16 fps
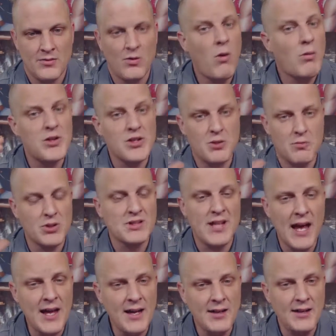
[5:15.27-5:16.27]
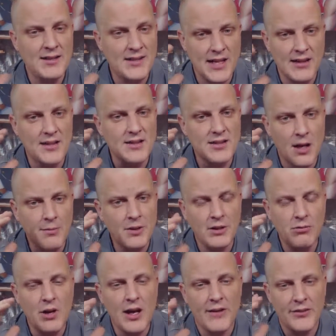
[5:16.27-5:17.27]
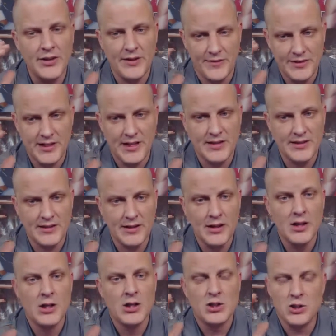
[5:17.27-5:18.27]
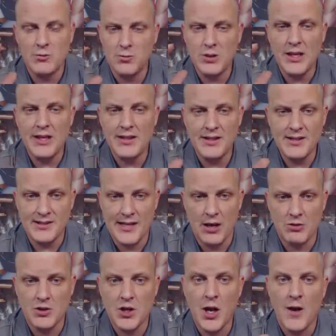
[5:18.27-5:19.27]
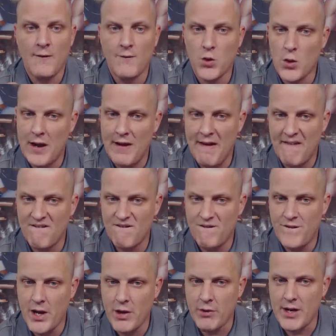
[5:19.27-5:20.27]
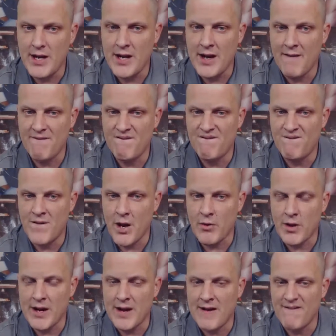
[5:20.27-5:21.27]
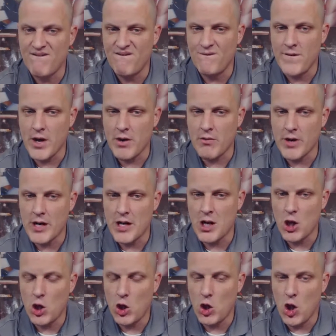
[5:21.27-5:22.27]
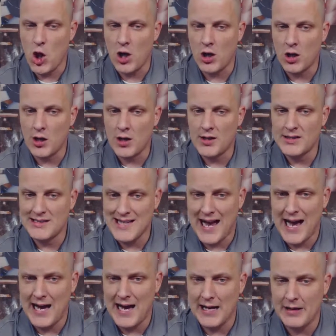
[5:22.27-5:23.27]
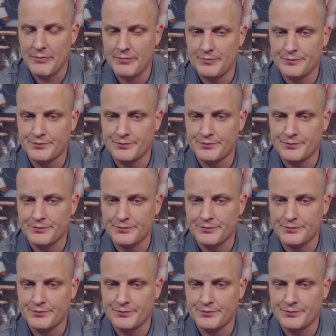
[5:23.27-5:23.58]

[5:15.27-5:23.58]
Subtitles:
What we should pretend is that this company will have enough sense to play this out for a very, very, very long time.